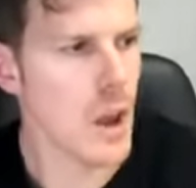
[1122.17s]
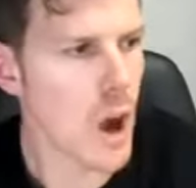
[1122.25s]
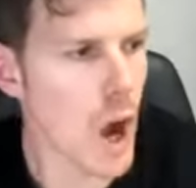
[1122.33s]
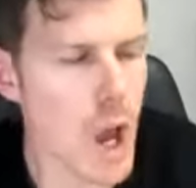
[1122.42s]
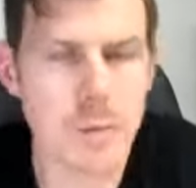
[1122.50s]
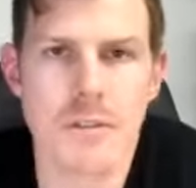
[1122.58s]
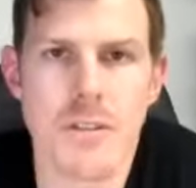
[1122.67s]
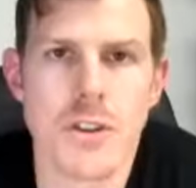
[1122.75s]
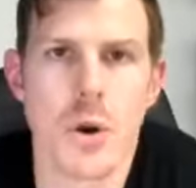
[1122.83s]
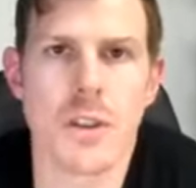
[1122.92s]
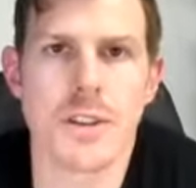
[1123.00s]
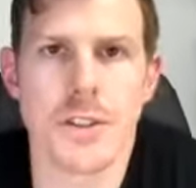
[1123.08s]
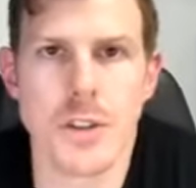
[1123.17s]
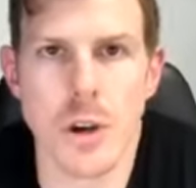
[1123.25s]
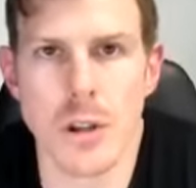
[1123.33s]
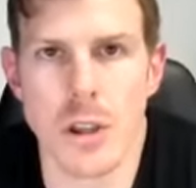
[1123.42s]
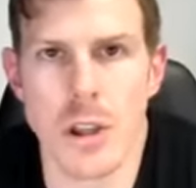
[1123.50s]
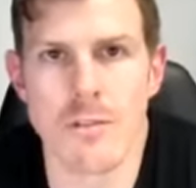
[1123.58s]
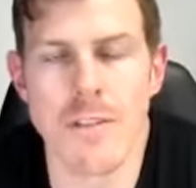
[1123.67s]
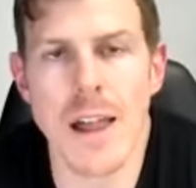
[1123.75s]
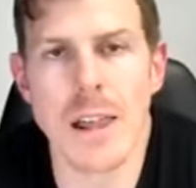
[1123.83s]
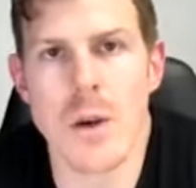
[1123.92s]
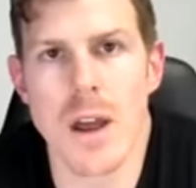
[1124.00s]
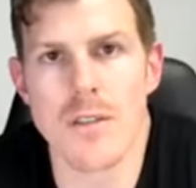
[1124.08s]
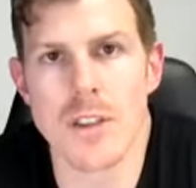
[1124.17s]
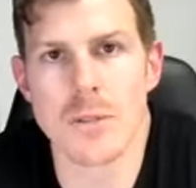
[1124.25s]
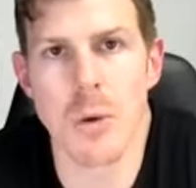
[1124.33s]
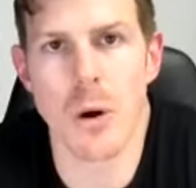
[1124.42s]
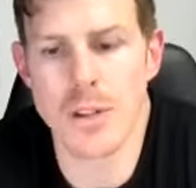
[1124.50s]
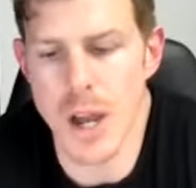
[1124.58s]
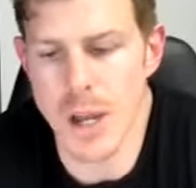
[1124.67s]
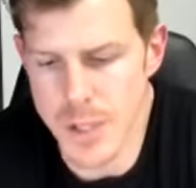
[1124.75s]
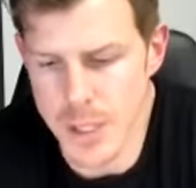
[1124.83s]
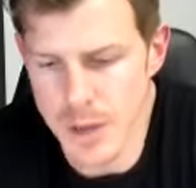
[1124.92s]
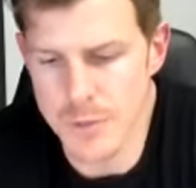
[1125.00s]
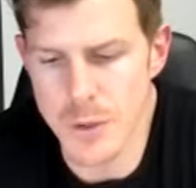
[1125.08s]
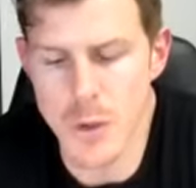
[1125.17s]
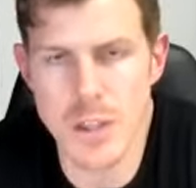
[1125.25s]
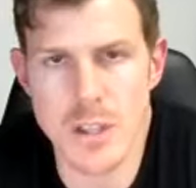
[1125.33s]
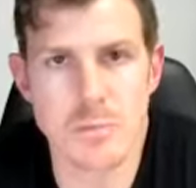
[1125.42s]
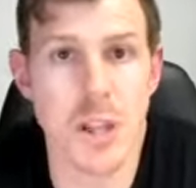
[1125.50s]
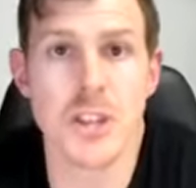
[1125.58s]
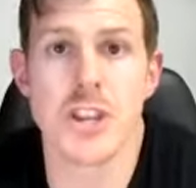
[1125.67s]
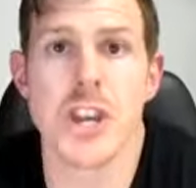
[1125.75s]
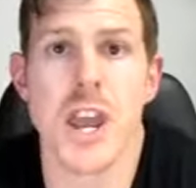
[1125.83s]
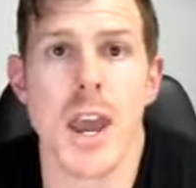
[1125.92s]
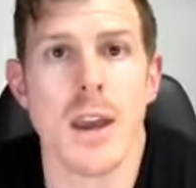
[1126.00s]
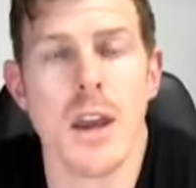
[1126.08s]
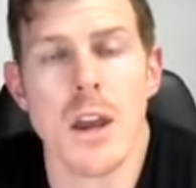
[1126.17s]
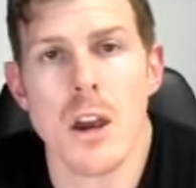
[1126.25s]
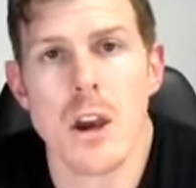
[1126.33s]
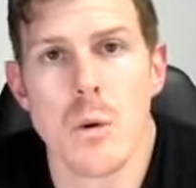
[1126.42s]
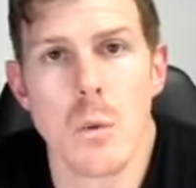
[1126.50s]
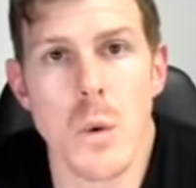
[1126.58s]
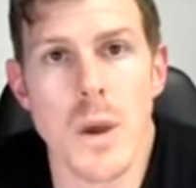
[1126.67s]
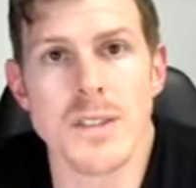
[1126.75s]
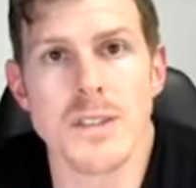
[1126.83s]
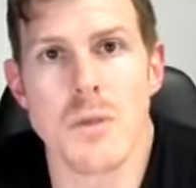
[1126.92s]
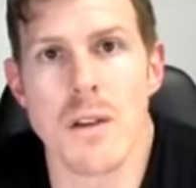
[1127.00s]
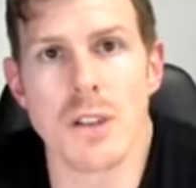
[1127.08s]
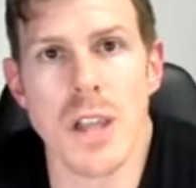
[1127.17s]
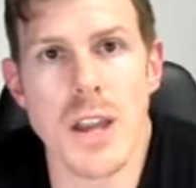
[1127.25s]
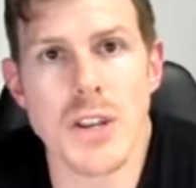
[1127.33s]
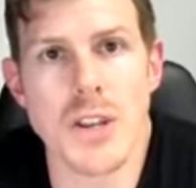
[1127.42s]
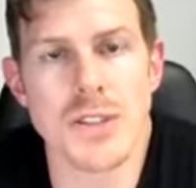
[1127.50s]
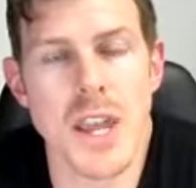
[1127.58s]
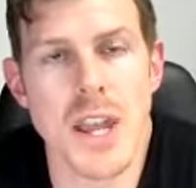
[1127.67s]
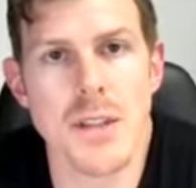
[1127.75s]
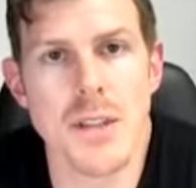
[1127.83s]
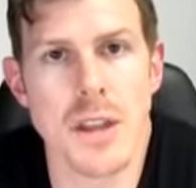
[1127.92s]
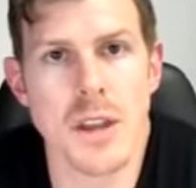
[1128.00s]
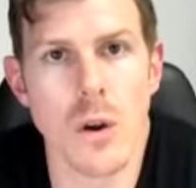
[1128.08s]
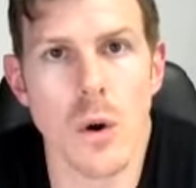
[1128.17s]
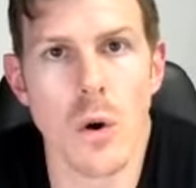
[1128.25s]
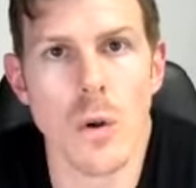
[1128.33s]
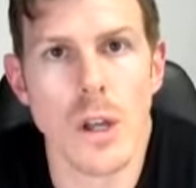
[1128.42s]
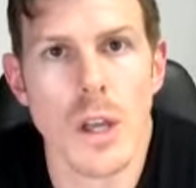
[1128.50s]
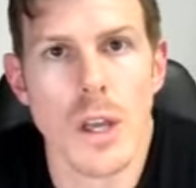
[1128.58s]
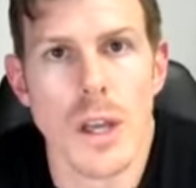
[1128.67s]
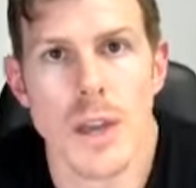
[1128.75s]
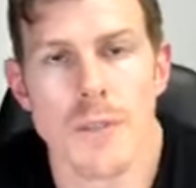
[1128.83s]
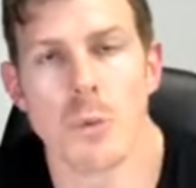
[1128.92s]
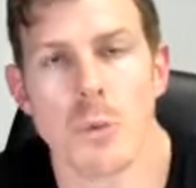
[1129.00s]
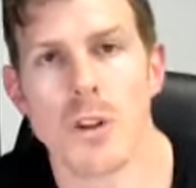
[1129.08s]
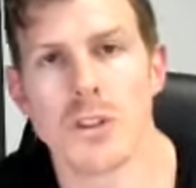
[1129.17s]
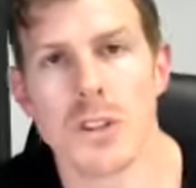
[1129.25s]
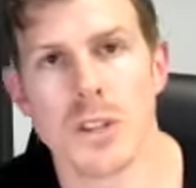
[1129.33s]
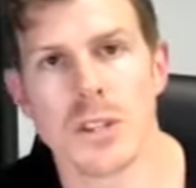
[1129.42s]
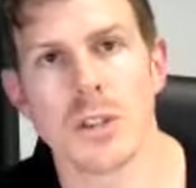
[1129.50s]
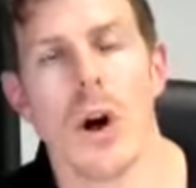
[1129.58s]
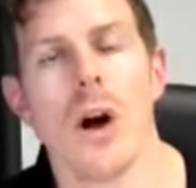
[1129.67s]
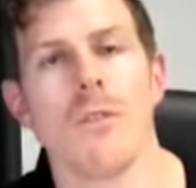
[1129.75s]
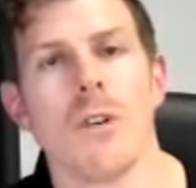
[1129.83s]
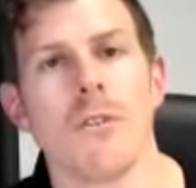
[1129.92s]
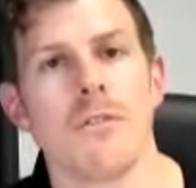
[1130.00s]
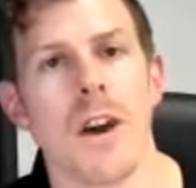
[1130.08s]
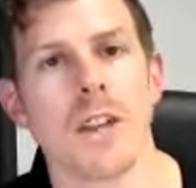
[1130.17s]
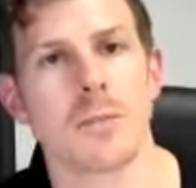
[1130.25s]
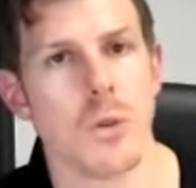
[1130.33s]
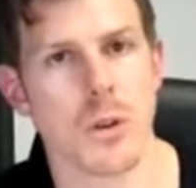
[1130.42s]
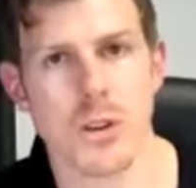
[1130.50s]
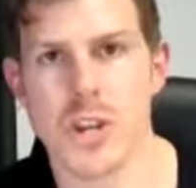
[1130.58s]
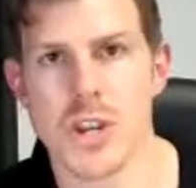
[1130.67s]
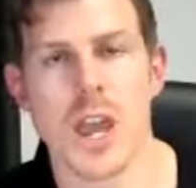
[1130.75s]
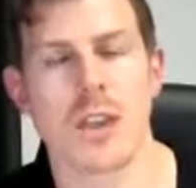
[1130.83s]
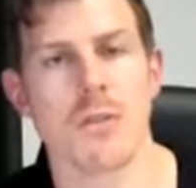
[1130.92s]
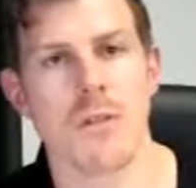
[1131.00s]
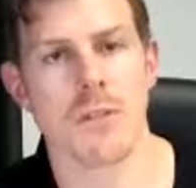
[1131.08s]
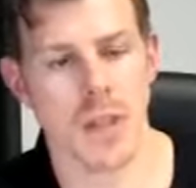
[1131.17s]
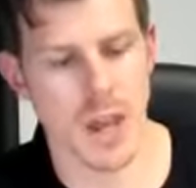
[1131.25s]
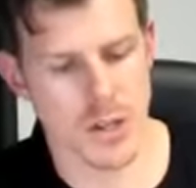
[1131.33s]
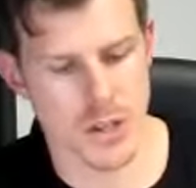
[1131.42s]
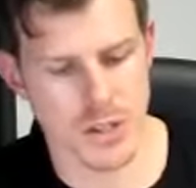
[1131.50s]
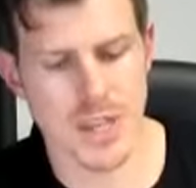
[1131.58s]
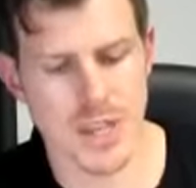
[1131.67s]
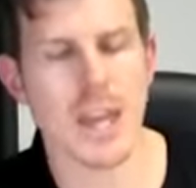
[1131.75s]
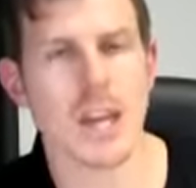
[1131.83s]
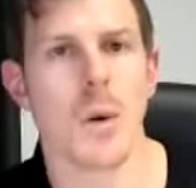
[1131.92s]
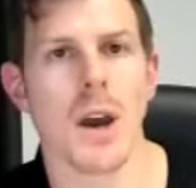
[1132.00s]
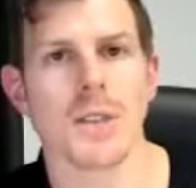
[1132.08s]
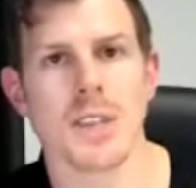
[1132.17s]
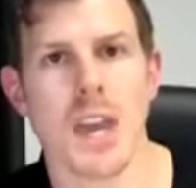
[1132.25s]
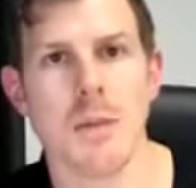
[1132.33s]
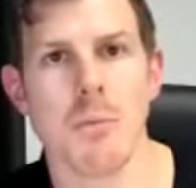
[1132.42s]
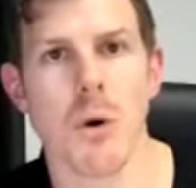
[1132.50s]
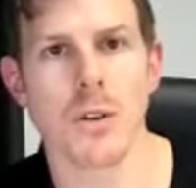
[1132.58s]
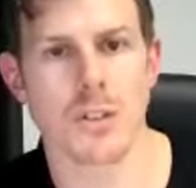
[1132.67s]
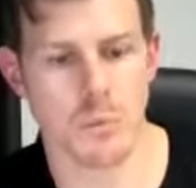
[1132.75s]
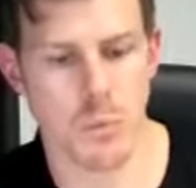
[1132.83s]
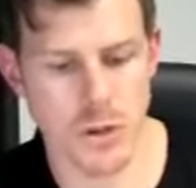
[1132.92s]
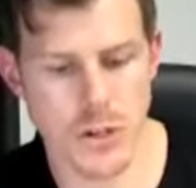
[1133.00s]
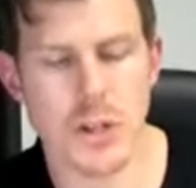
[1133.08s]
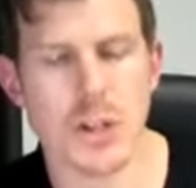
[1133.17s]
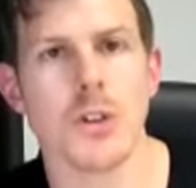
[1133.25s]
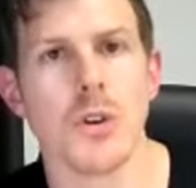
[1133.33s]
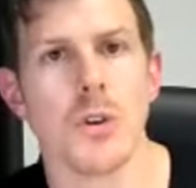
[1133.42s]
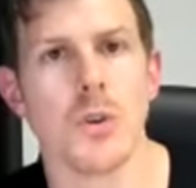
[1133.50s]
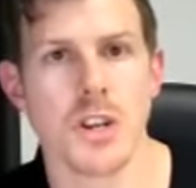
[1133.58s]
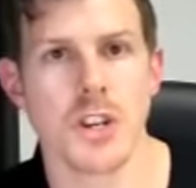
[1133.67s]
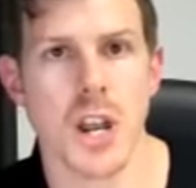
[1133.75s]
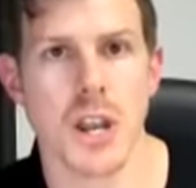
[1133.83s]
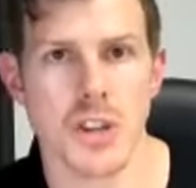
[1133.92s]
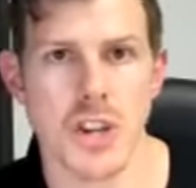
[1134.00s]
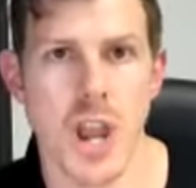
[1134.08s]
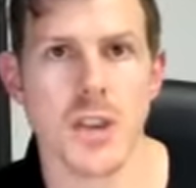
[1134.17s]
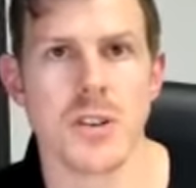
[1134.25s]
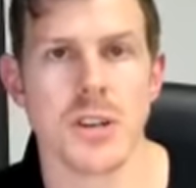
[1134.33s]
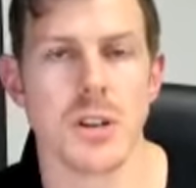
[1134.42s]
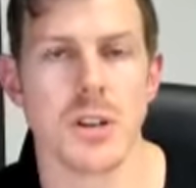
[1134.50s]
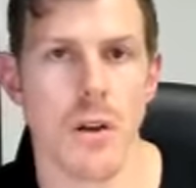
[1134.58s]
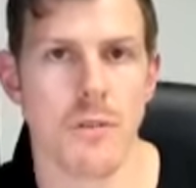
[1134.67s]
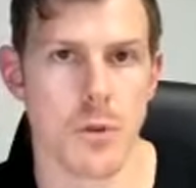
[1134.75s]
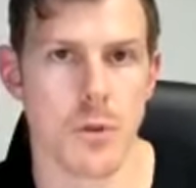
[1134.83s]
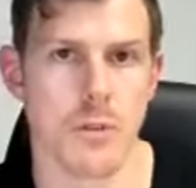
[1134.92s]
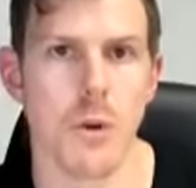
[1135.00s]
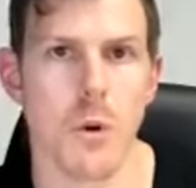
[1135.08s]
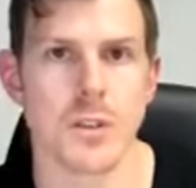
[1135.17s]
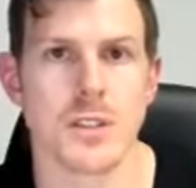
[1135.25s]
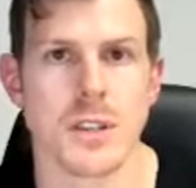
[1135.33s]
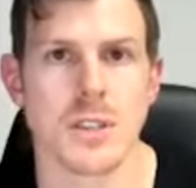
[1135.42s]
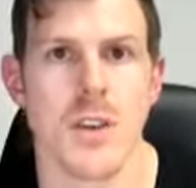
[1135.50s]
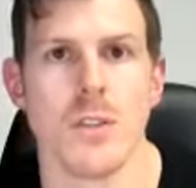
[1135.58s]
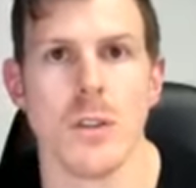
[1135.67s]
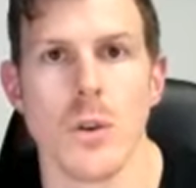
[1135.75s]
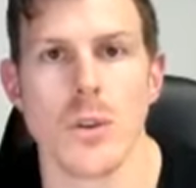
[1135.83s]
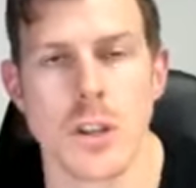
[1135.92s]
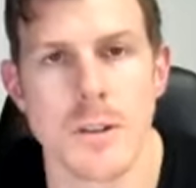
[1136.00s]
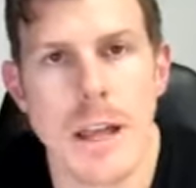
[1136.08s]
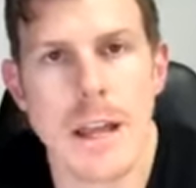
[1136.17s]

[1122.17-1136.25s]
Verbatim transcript: I hope you've enjoyed this and gotten a lot of value out of this podcast. I love doing this. Please share wins, revelations, anything at all. If you're watching this live on Facebook, share your revelations, takeaways, key points on what you can do to initiate the change in your life through the four C's of evolution.